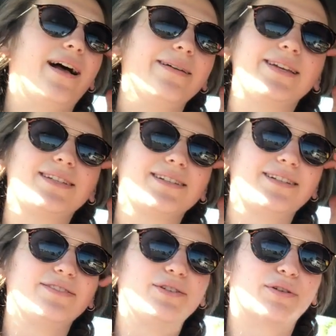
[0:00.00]
I get to
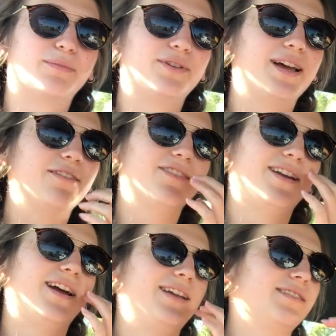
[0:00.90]
live a normal life,
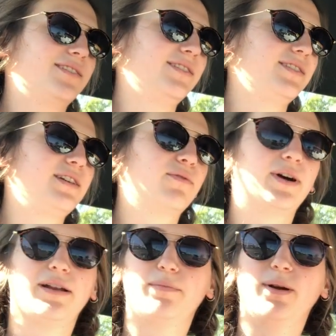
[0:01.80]
and it's honestly
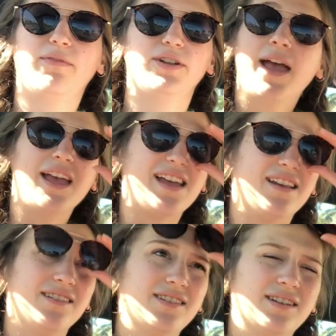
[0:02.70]
quite a privilege,
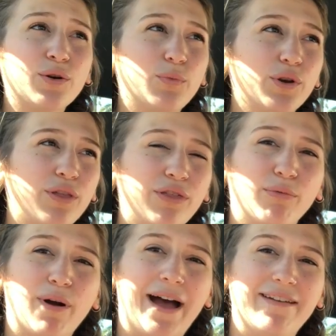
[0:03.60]
and we're
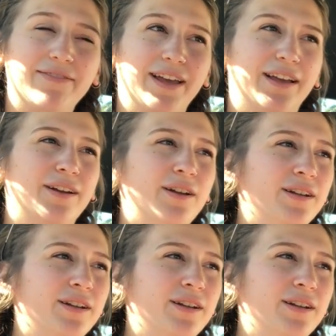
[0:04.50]
thriving.